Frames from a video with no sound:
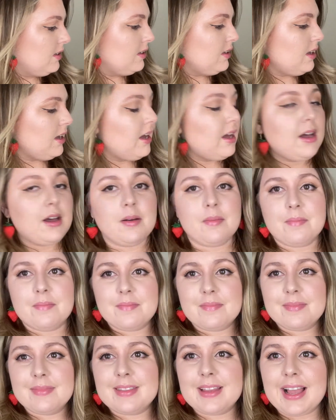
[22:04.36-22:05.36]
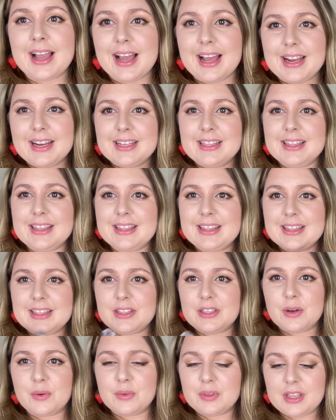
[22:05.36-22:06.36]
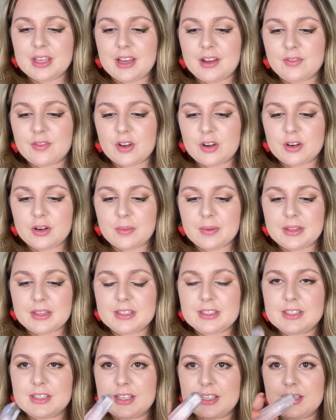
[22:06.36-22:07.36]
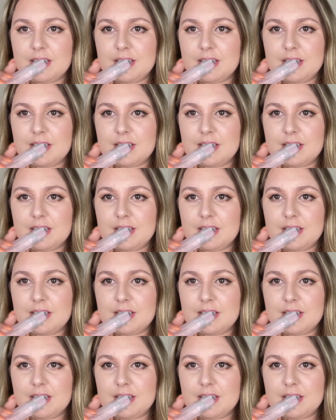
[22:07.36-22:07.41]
I don't think I've talked about this.